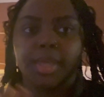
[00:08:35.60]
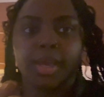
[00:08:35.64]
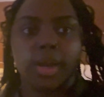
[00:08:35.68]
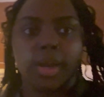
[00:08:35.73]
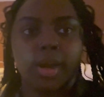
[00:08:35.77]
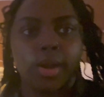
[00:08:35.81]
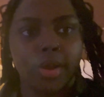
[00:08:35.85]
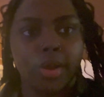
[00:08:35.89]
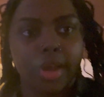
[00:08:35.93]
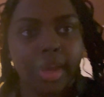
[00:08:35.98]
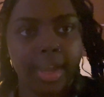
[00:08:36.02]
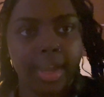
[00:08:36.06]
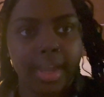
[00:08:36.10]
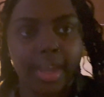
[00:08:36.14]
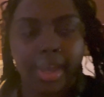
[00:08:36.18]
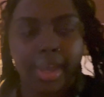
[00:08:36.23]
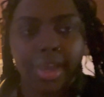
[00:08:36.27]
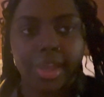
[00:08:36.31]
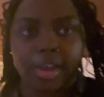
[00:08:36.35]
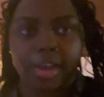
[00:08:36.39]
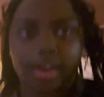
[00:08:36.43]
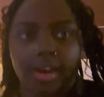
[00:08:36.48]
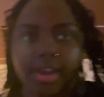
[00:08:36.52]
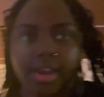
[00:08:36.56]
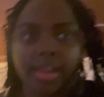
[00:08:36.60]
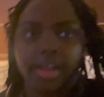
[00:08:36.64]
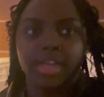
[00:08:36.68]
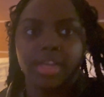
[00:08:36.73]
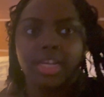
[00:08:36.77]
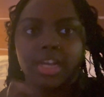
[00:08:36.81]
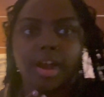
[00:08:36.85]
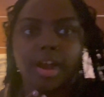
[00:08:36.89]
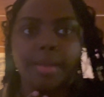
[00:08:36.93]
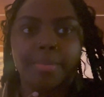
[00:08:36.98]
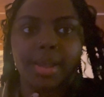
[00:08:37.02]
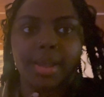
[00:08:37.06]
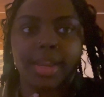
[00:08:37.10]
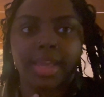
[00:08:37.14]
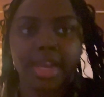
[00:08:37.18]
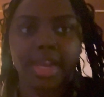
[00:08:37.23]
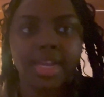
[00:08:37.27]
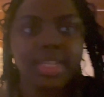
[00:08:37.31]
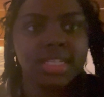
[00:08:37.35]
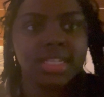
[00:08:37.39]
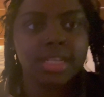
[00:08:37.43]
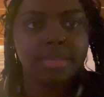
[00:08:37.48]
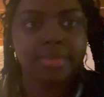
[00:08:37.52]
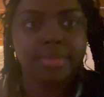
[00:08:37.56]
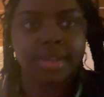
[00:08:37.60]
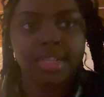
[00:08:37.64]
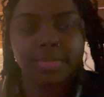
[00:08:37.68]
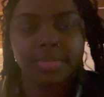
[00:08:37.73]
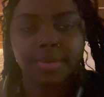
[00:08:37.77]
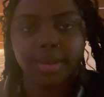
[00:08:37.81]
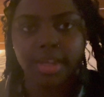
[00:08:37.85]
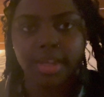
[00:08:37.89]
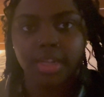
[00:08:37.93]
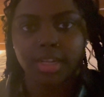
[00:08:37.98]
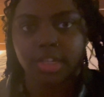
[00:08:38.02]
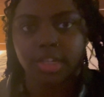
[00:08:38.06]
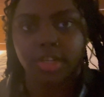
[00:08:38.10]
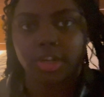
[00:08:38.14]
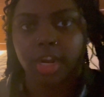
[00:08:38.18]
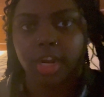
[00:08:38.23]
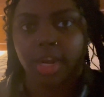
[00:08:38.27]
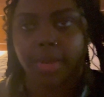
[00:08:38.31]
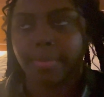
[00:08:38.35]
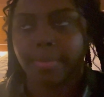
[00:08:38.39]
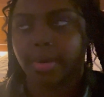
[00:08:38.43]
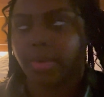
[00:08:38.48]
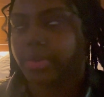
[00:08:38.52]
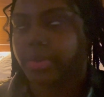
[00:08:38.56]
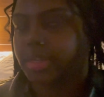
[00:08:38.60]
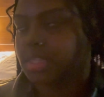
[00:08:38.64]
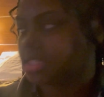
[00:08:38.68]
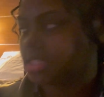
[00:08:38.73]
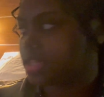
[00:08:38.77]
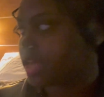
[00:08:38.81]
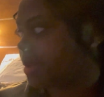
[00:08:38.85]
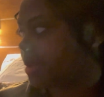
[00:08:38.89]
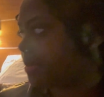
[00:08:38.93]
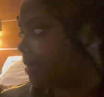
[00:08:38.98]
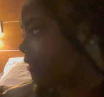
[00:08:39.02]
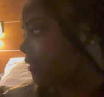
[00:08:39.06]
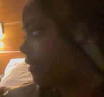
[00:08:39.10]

Okay, hey y'all, y'all probably can't see me. It's probably a little dark, but we just came back